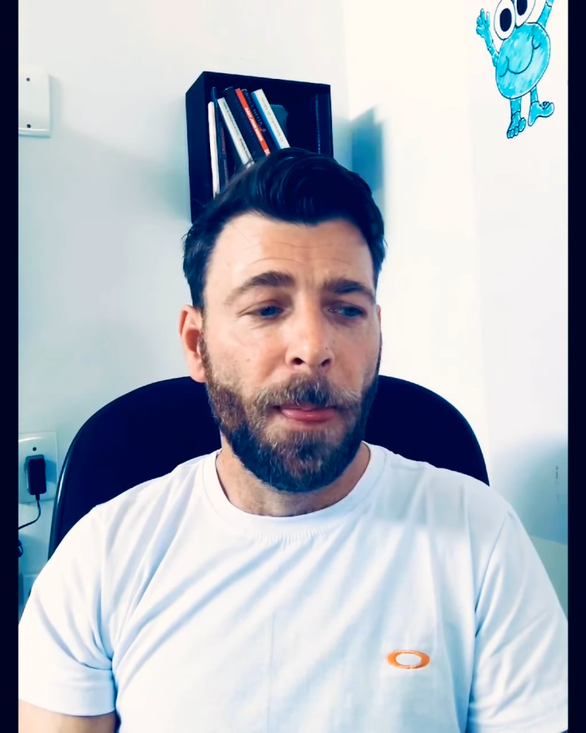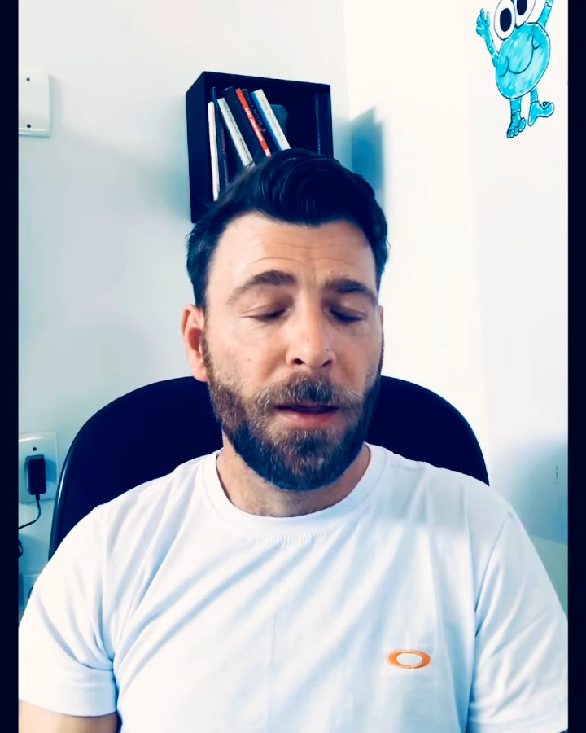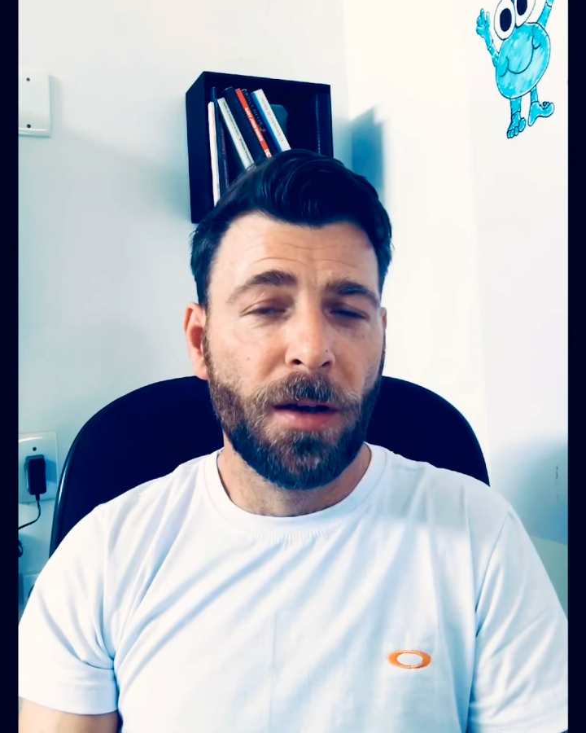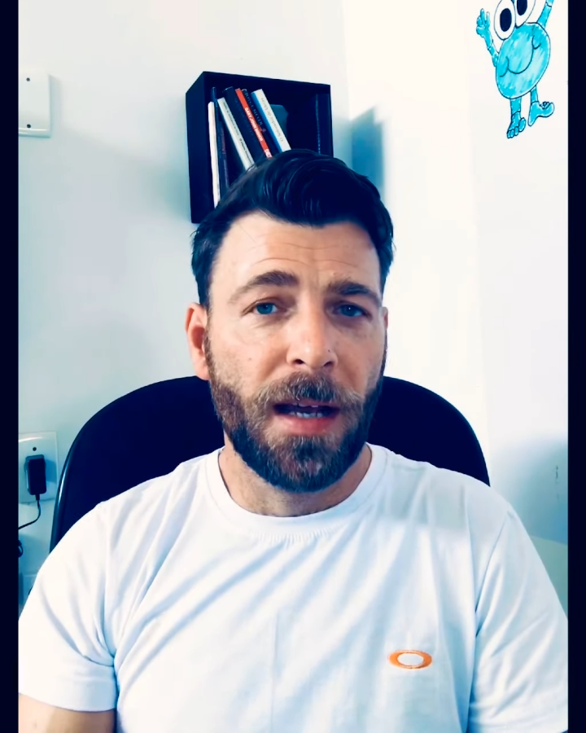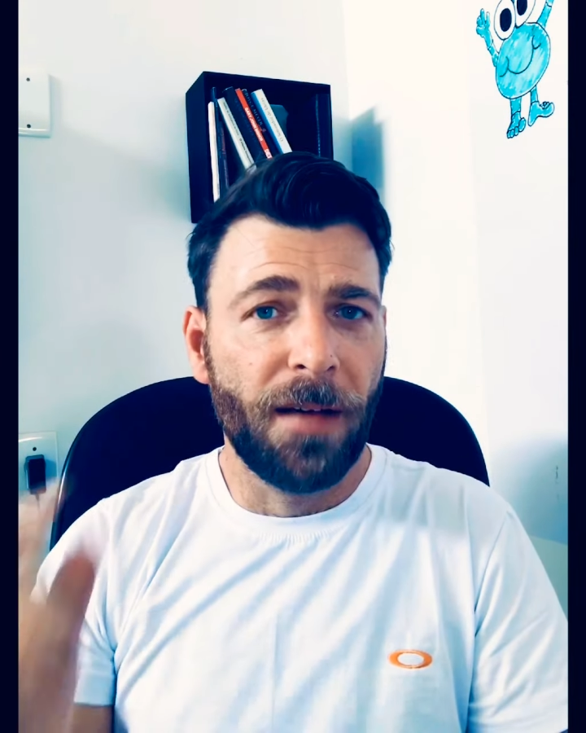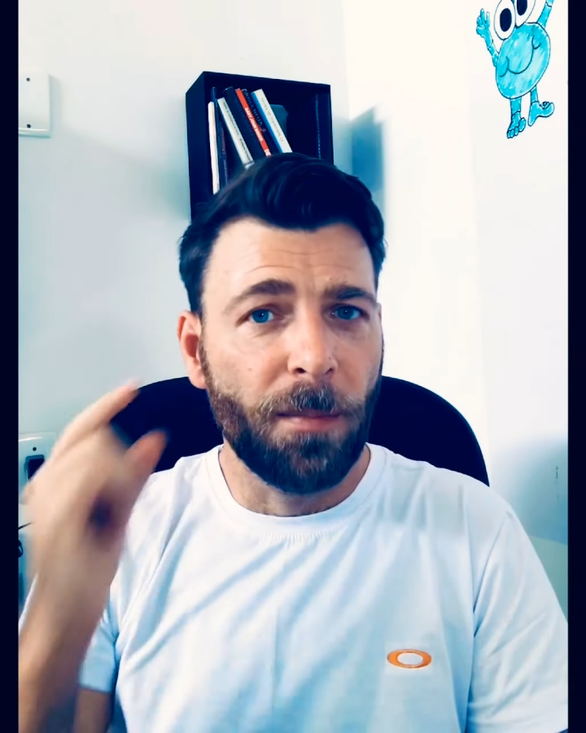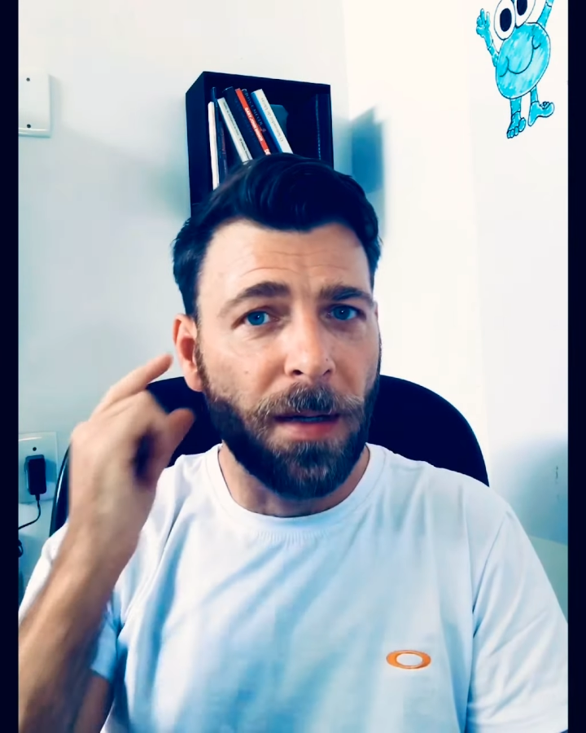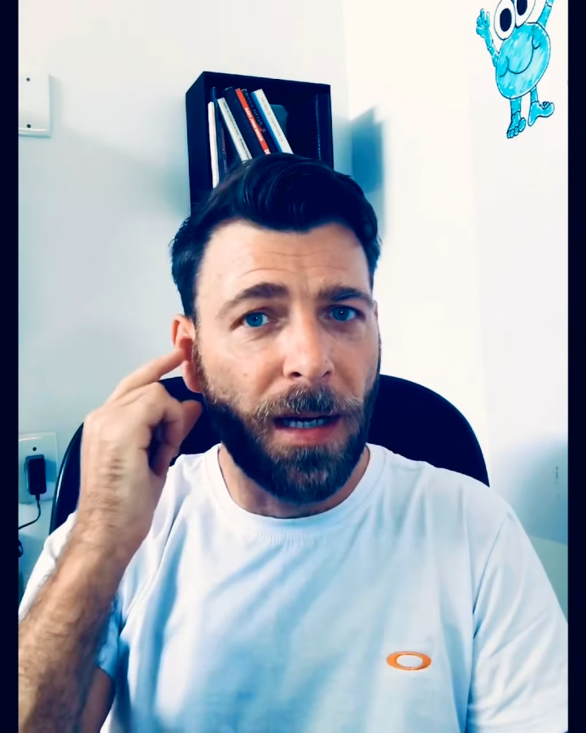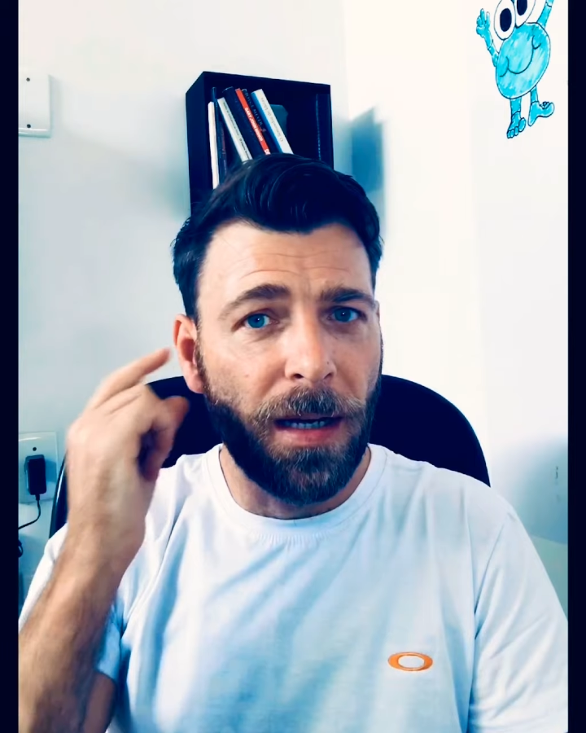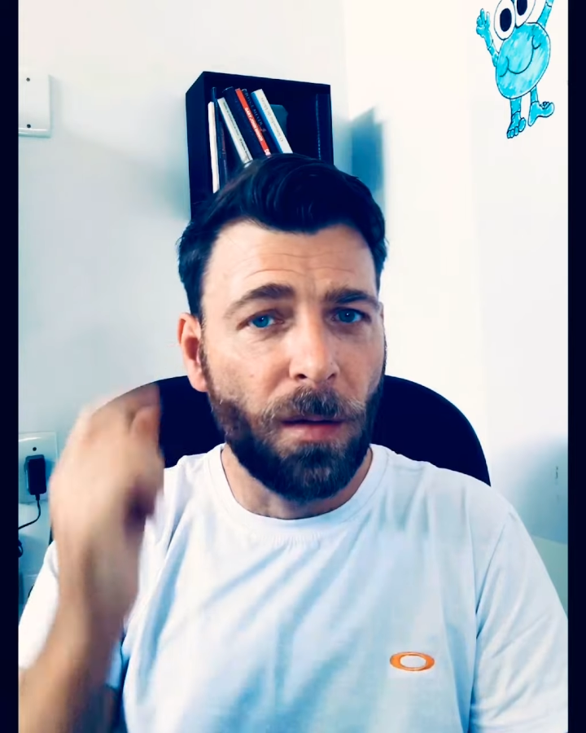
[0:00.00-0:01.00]
you can have them
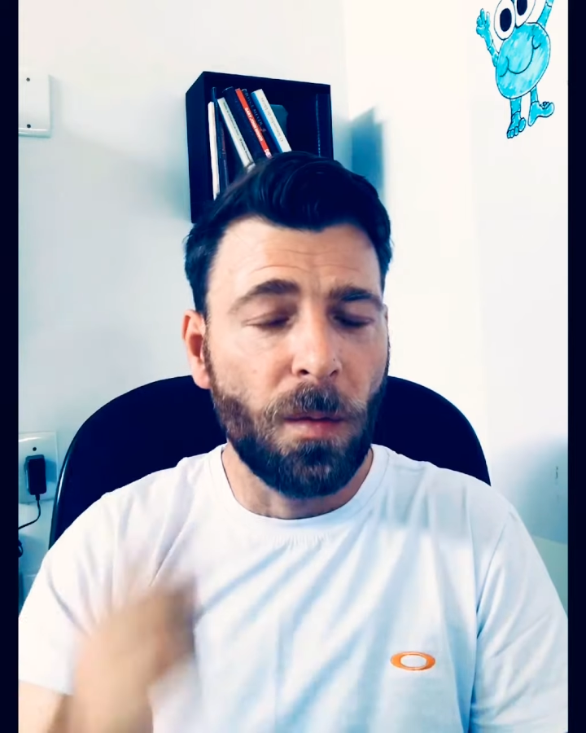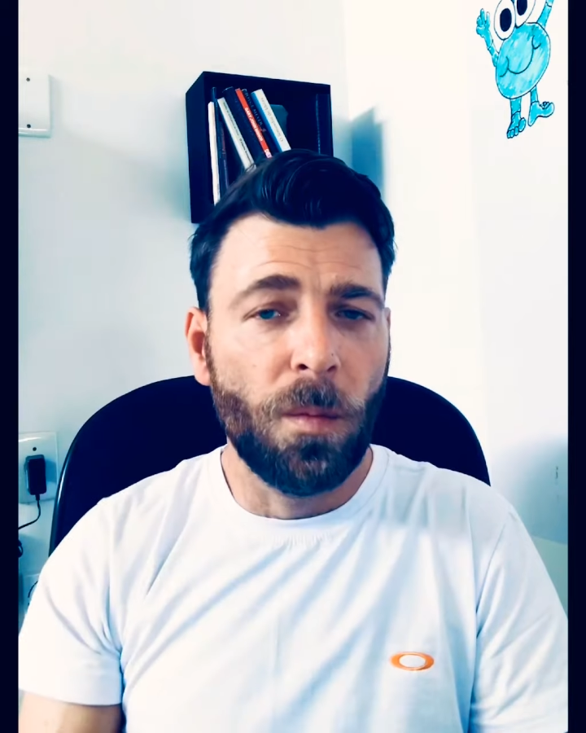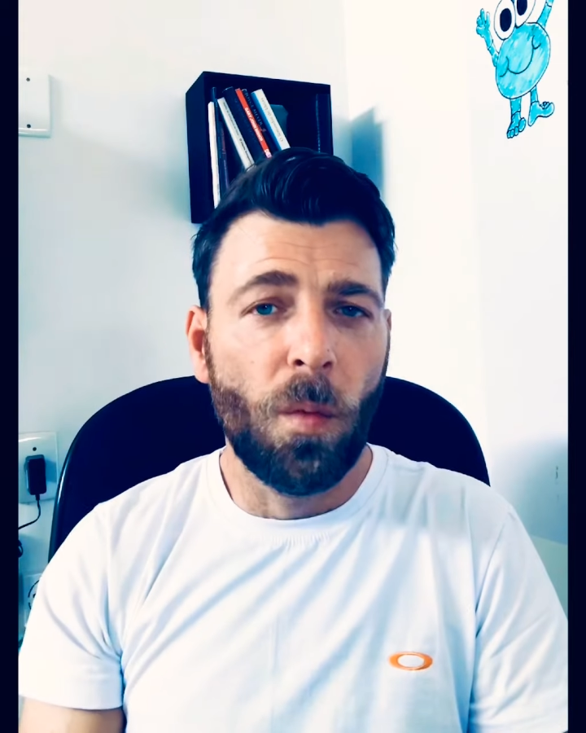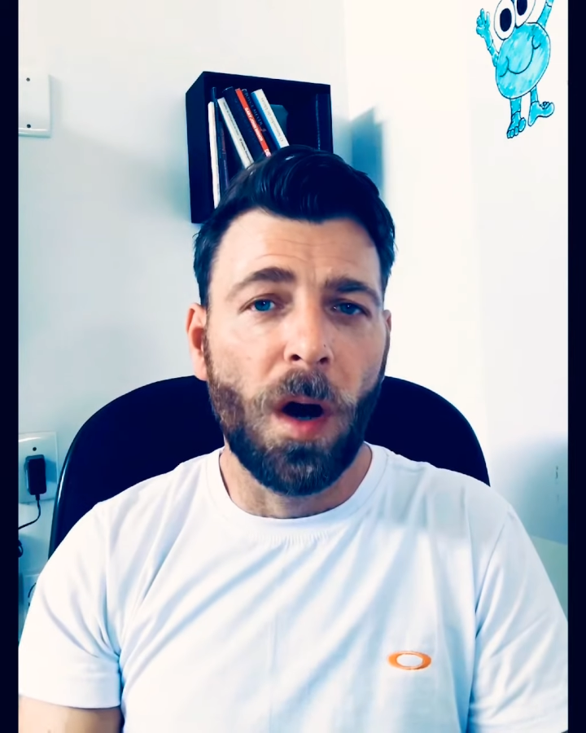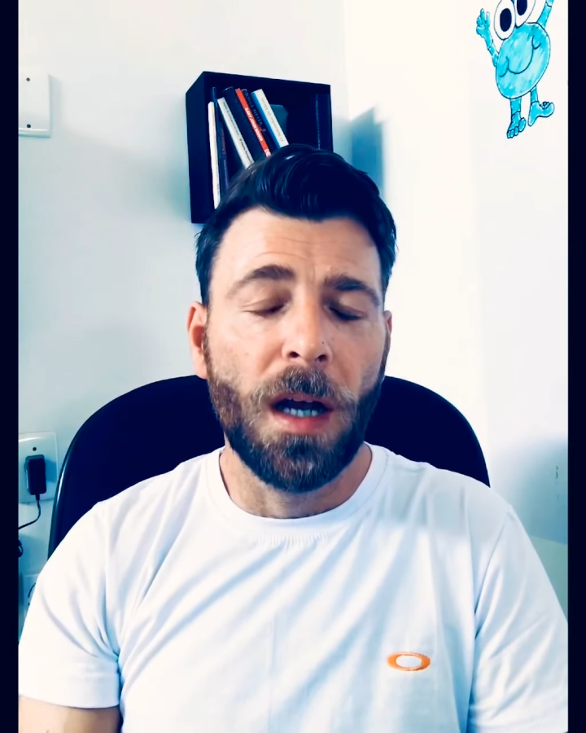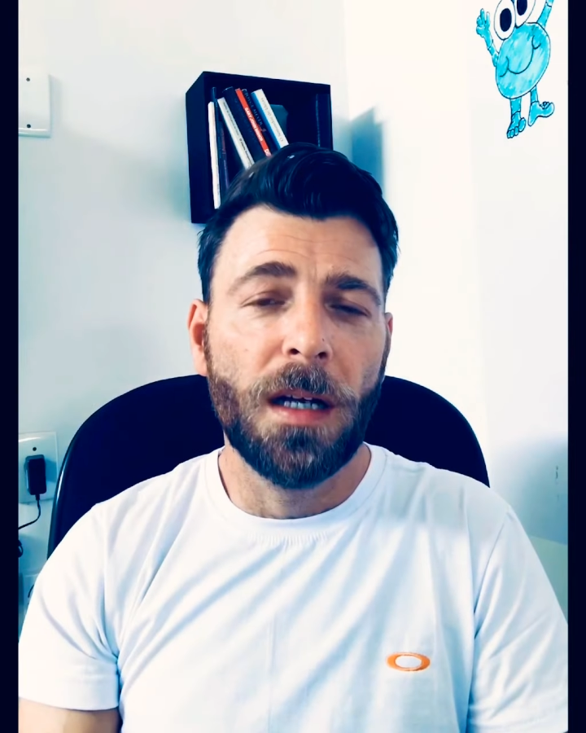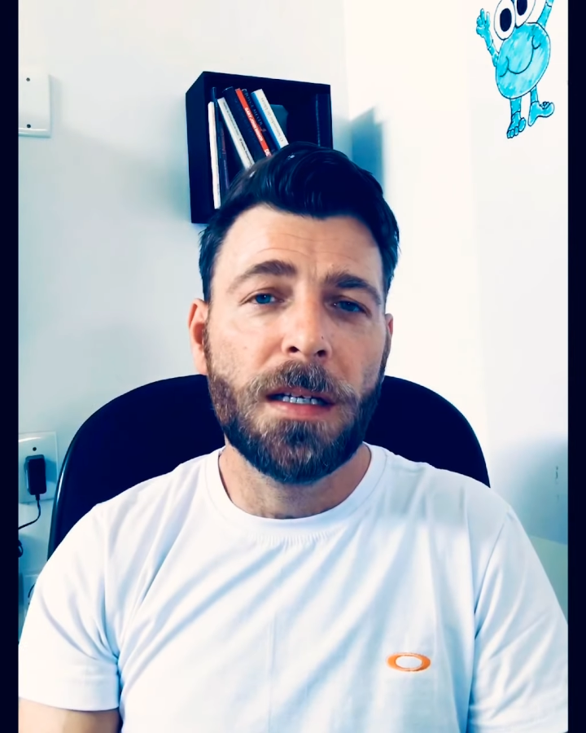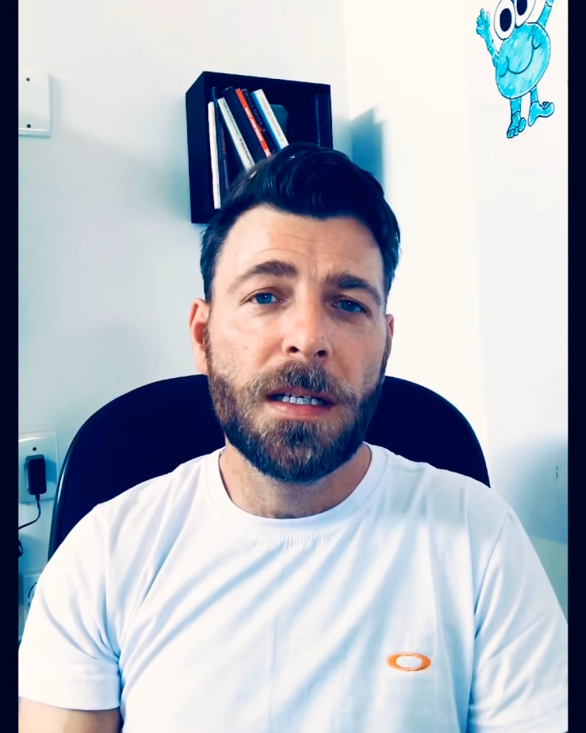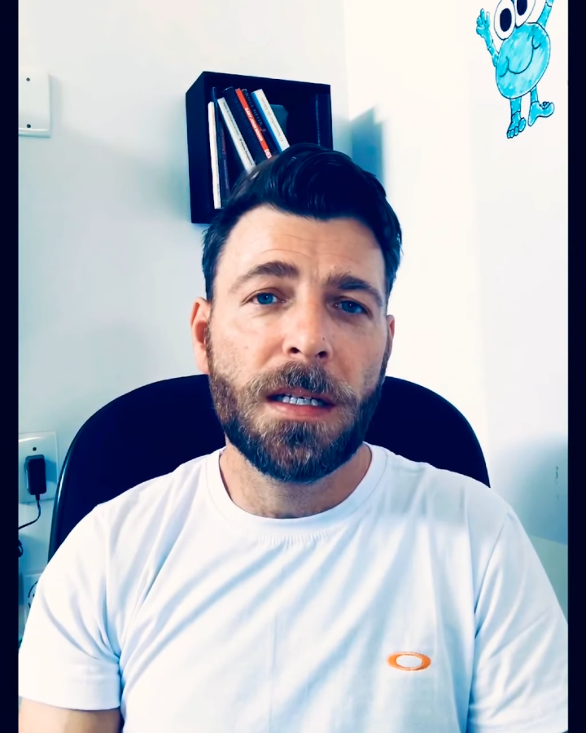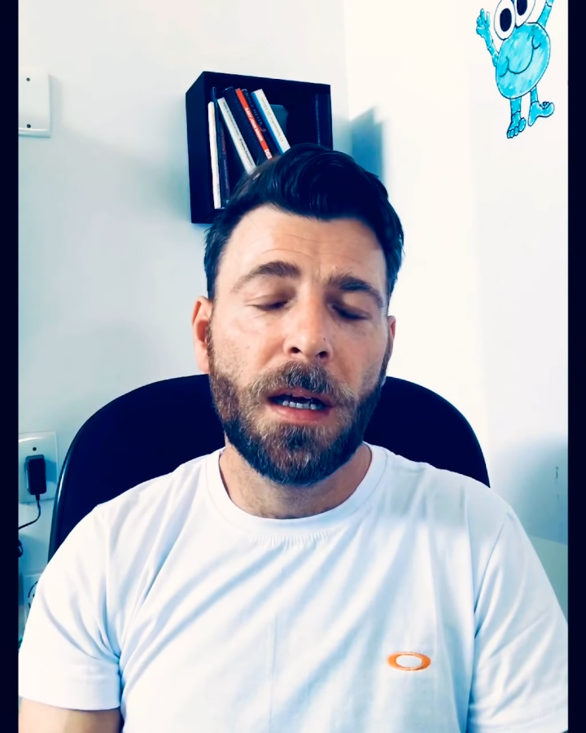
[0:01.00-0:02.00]
on a little wireless